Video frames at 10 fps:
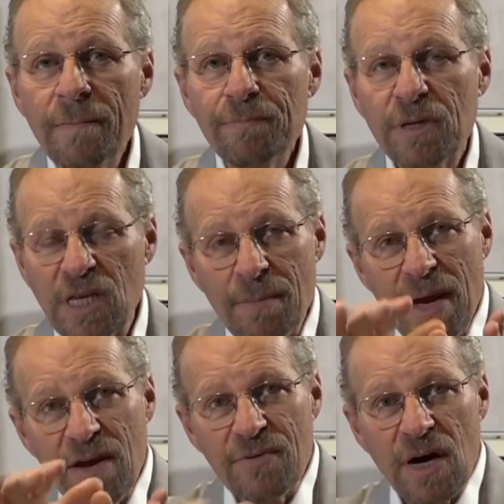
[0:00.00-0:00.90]
but they may
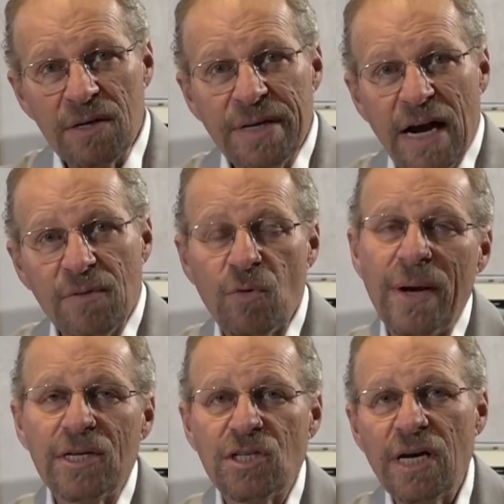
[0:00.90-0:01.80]
have gone down the
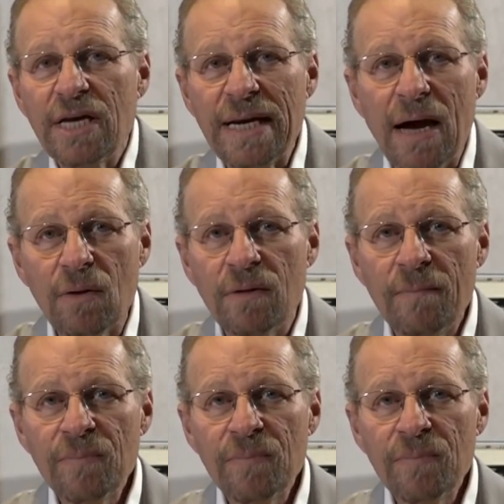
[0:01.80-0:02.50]
Red Sea and out